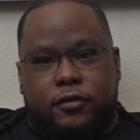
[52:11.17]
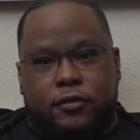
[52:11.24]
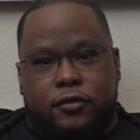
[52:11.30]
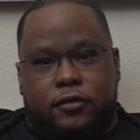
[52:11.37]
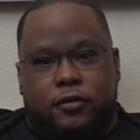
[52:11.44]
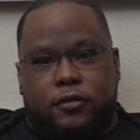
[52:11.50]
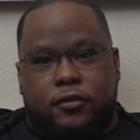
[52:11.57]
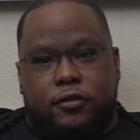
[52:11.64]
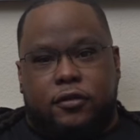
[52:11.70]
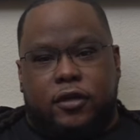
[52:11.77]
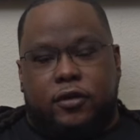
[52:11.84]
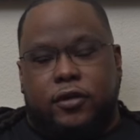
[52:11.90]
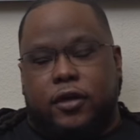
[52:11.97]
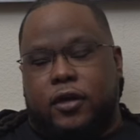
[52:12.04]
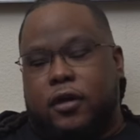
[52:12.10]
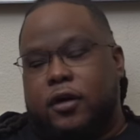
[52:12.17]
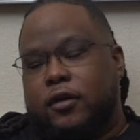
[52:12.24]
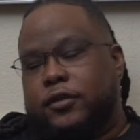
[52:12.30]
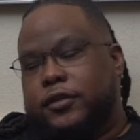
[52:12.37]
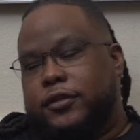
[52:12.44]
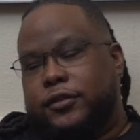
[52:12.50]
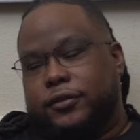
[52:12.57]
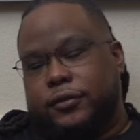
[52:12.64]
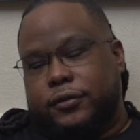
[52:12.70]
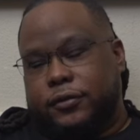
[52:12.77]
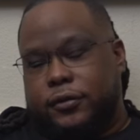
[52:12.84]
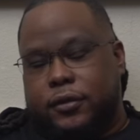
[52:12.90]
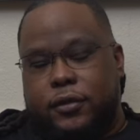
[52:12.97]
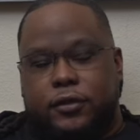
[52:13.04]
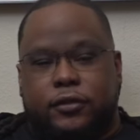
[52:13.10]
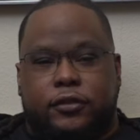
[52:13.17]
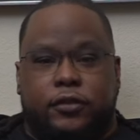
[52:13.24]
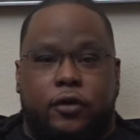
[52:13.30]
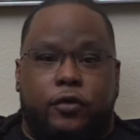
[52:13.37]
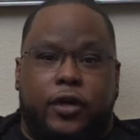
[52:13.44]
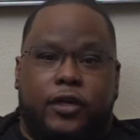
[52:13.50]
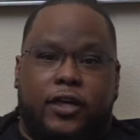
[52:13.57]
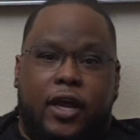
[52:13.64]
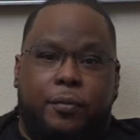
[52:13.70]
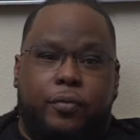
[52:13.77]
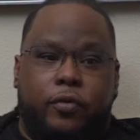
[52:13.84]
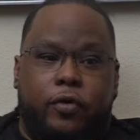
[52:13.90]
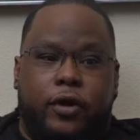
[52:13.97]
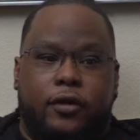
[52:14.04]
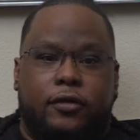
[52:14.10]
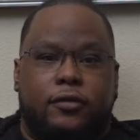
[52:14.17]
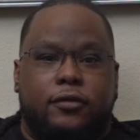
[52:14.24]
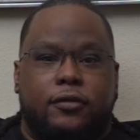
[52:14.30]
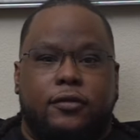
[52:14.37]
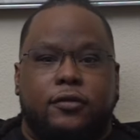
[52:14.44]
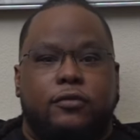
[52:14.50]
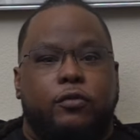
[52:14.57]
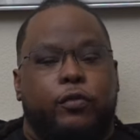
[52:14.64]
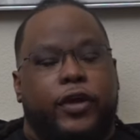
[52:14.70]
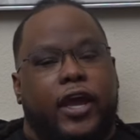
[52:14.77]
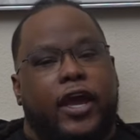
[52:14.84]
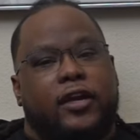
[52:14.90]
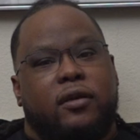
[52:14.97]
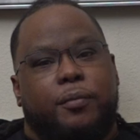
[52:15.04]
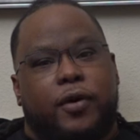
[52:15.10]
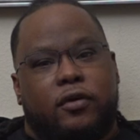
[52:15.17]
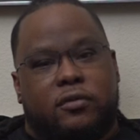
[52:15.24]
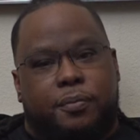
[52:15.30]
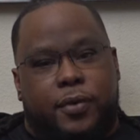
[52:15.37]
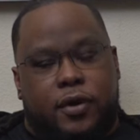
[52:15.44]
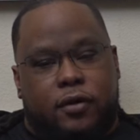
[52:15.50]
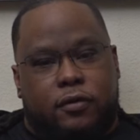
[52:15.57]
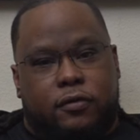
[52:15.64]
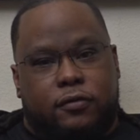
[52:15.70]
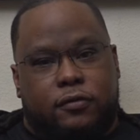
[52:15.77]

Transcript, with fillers: Mm-hmm. I was like, oh, so at that point, we had to postpone.